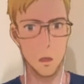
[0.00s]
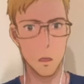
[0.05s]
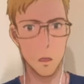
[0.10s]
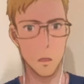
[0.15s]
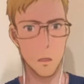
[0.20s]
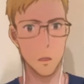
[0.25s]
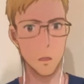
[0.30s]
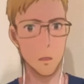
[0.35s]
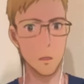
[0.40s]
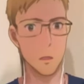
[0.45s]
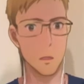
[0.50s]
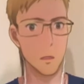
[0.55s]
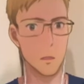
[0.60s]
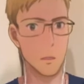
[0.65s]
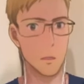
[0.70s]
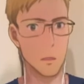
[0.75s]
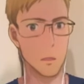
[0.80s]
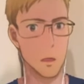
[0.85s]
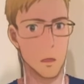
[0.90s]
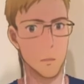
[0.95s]
This
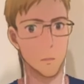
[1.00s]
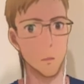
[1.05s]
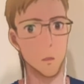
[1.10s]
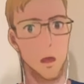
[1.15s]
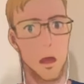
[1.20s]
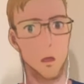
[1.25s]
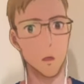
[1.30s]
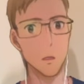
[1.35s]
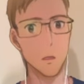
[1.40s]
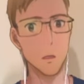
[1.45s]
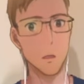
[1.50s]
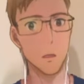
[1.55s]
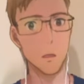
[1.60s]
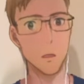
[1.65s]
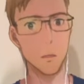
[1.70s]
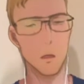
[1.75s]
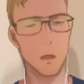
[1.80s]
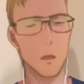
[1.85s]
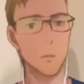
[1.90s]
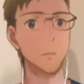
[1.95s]
is just for households, is
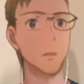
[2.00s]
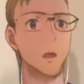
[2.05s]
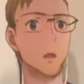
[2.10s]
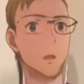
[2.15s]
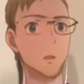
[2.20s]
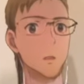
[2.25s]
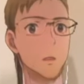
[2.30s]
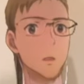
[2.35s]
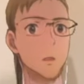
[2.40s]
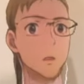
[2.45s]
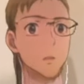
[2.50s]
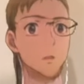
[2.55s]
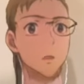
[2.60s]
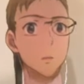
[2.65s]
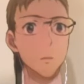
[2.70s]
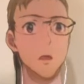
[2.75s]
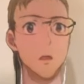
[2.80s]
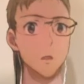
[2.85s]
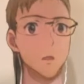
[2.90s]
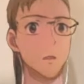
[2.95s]
written because it's not for
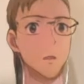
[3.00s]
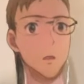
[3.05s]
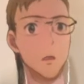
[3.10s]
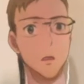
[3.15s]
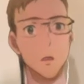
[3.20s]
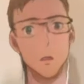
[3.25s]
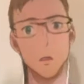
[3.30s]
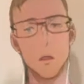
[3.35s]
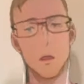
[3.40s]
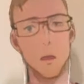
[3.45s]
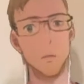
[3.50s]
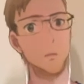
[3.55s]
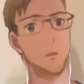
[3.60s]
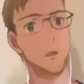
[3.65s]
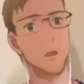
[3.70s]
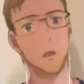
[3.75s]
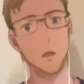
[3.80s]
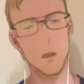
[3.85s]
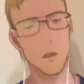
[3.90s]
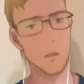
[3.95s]
businesses or
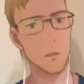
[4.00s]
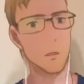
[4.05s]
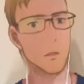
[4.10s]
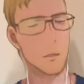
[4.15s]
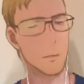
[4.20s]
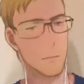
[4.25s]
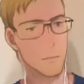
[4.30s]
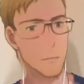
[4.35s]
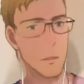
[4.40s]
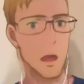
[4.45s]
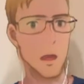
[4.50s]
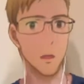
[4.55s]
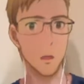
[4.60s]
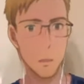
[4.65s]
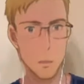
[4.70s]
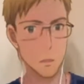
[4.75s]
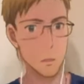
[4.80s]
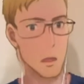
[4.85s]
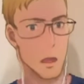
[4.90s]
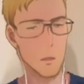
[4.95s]
something. It is,
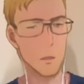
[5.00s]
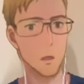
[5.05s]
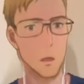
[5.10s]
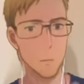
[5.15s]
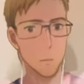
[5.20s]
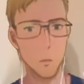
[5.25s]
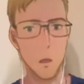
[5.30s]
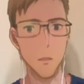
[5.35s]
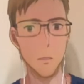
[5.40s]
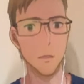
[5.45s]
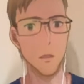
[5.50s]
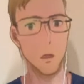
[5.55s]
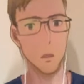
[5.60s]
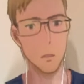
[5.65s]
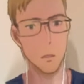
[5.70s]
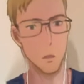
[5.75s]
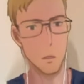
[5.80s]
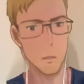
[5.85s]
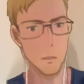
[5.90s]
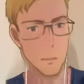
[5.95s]
general private
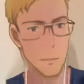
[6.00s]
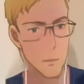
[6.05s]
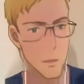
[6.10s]
household.